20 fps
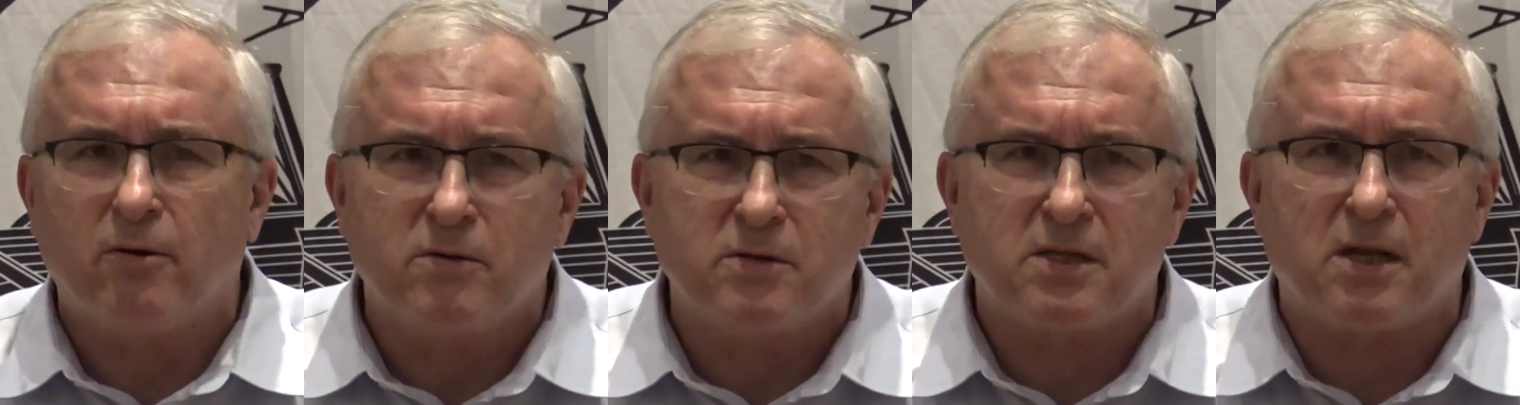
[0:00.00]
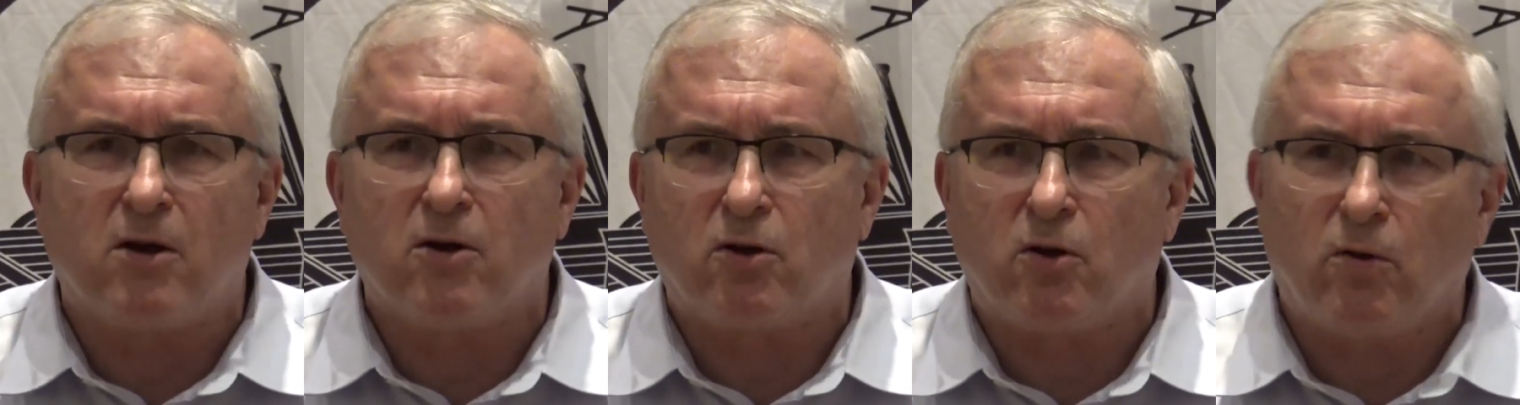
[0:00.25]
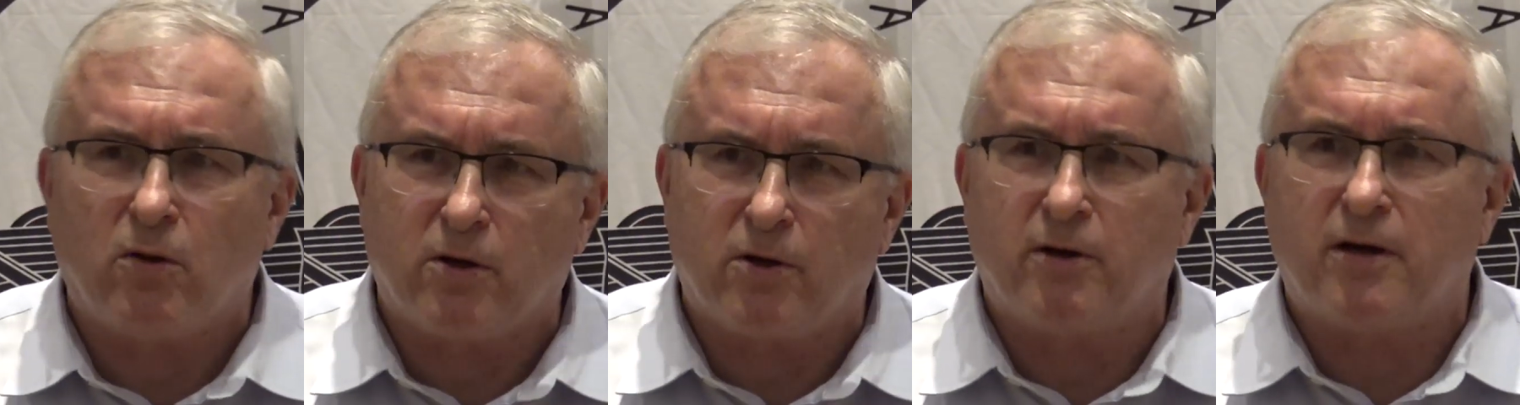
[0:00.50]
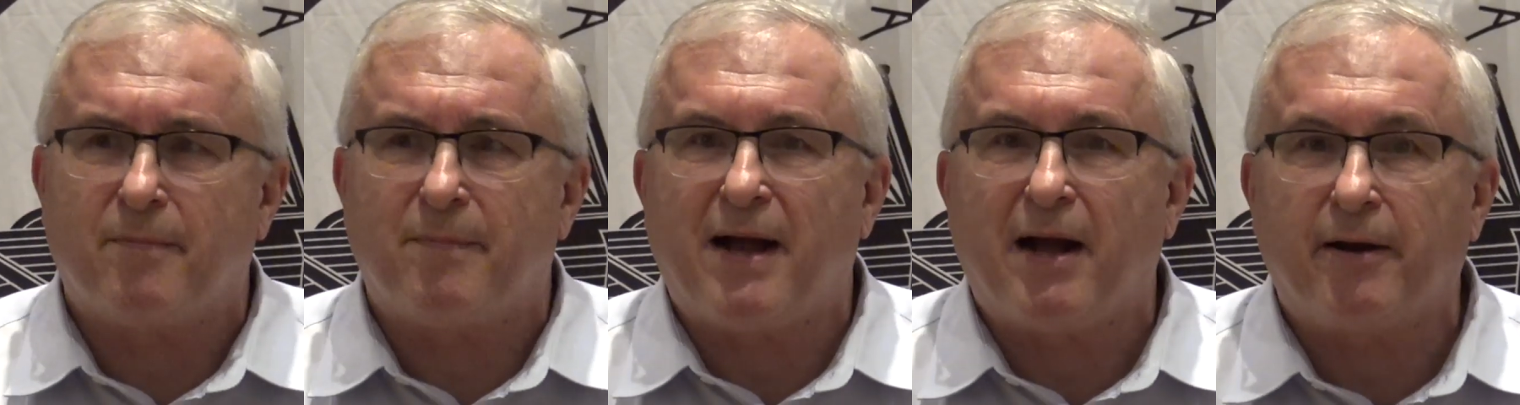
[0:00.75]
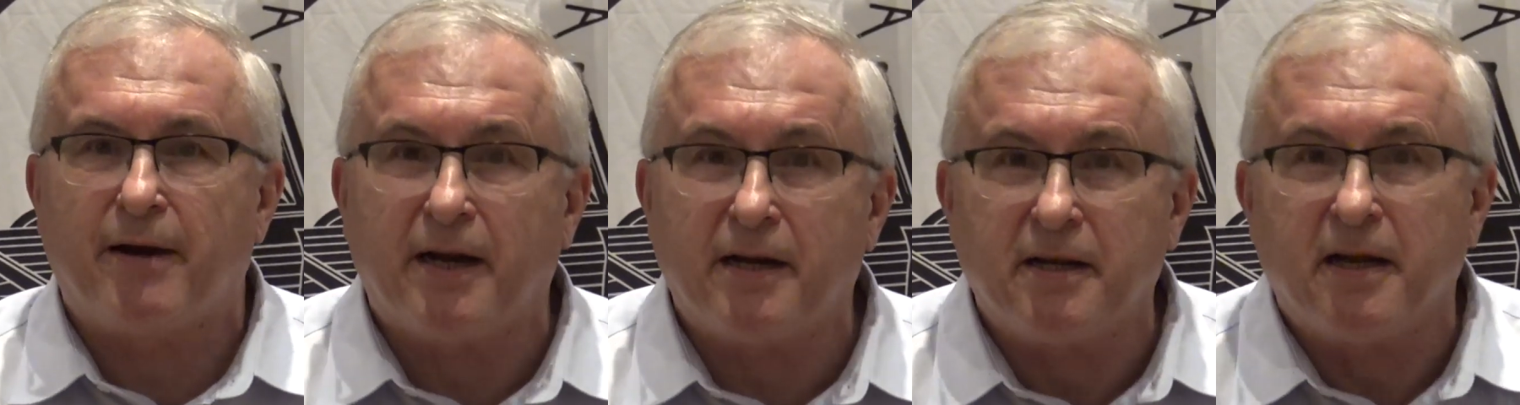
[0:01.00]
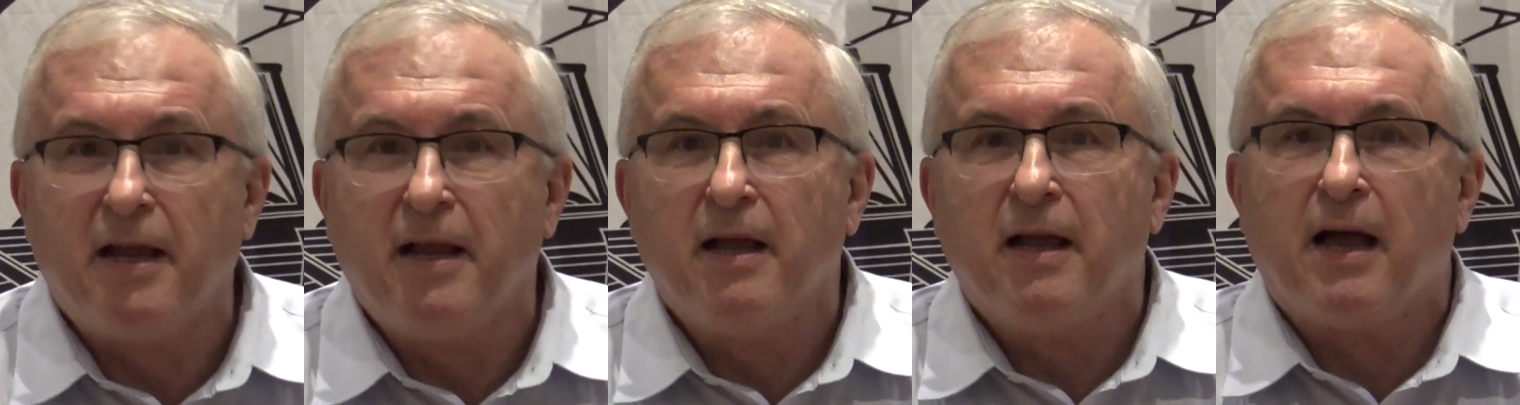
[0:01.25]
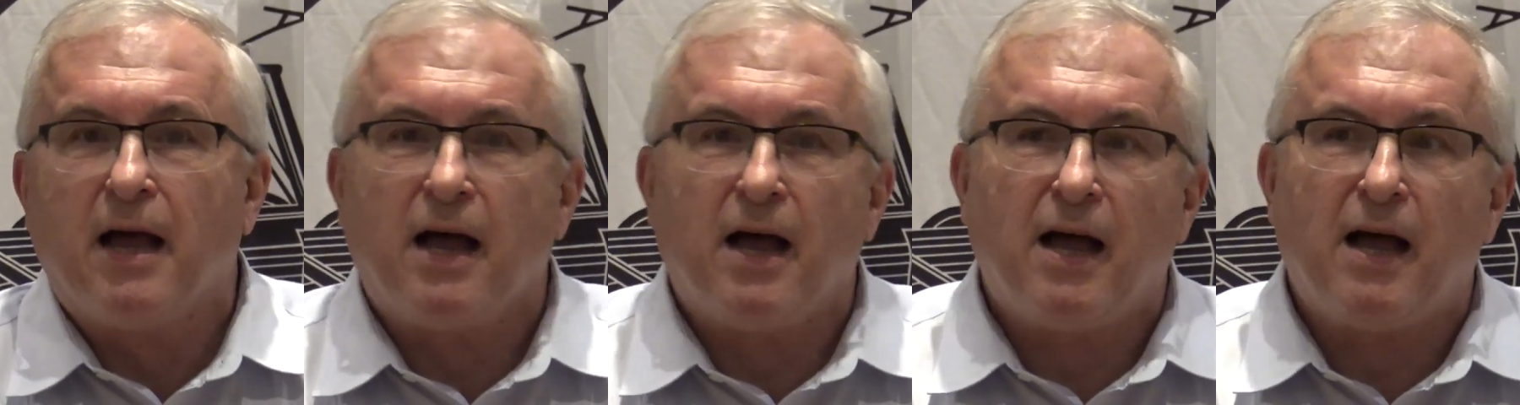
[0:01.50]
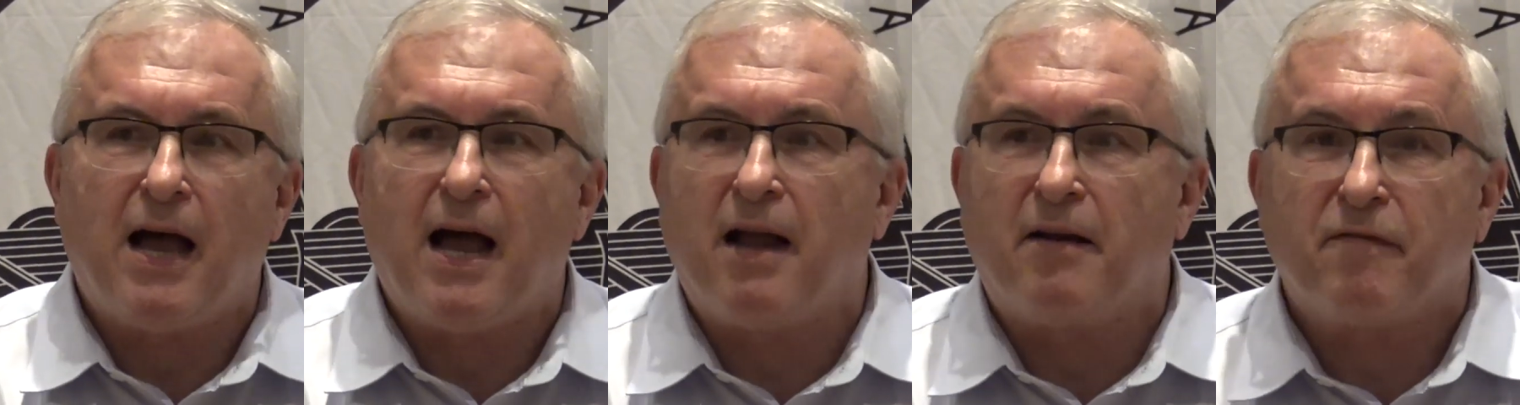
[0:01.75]
whose uncle heard about it
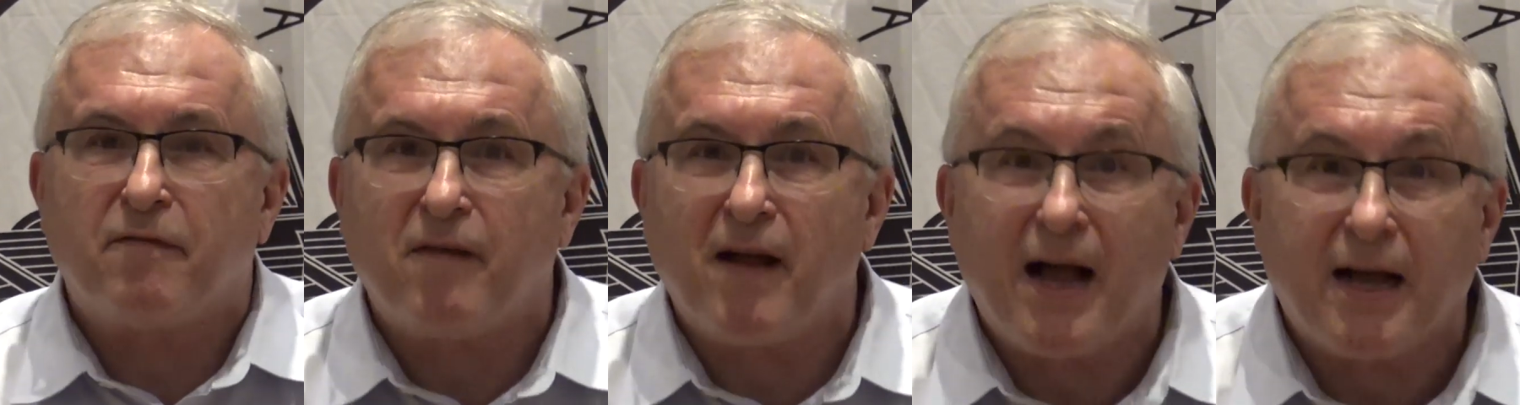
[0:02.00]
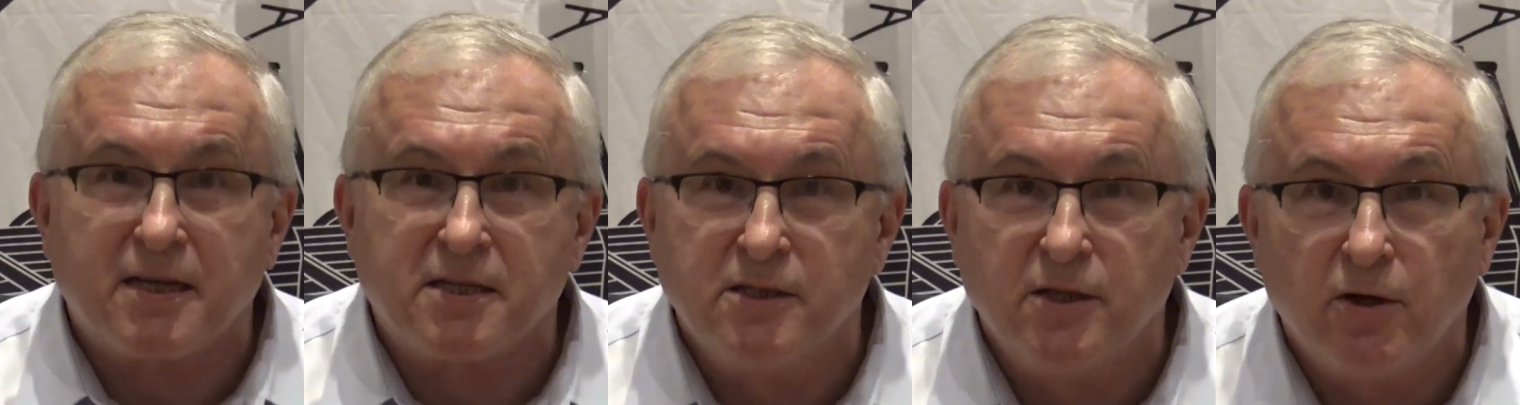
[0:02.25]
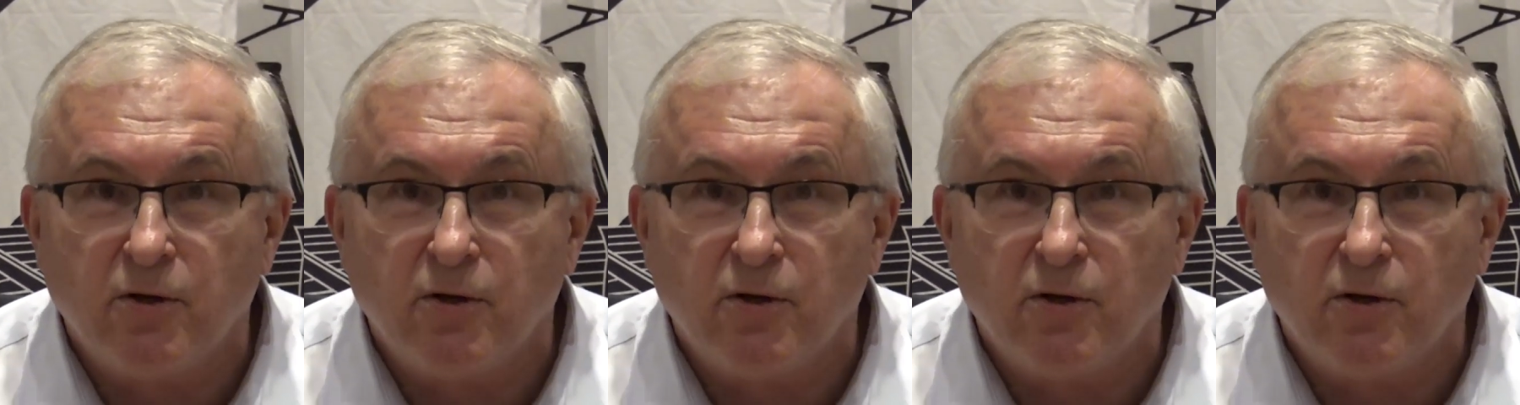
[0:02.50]
on Fox